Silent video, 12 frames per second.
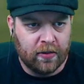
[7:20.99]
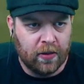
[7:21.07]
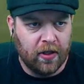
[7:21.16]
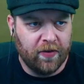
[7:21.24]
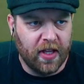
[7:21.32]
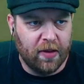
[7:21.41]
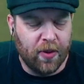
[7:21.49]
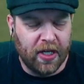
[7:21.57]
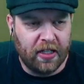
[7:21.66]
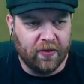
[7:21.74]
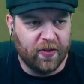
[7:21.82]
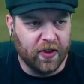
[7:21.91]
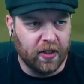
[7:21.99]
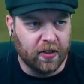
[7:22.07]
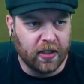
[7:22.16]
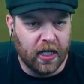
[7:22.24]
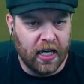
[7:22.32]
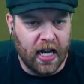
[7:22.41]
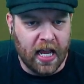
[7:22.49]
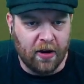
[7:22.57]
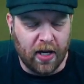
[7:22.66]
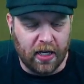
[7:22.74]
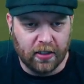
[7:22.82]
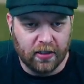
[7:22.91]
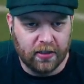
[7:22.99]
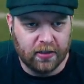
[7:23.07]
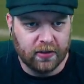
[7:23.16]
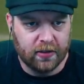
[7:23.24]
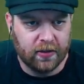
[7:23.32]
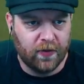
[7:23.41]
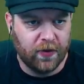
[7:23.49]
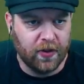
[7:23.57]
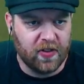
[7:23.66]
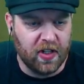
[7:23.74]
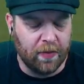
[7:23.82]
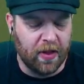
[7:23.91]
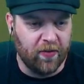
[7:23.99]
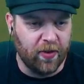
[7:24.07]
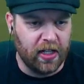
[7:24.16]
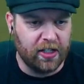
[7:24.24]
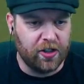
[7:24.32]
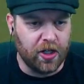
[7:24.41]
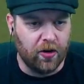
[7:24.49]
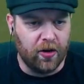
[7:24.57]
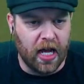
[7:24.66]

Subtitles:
Where have they been for an hour? The first time they've really shown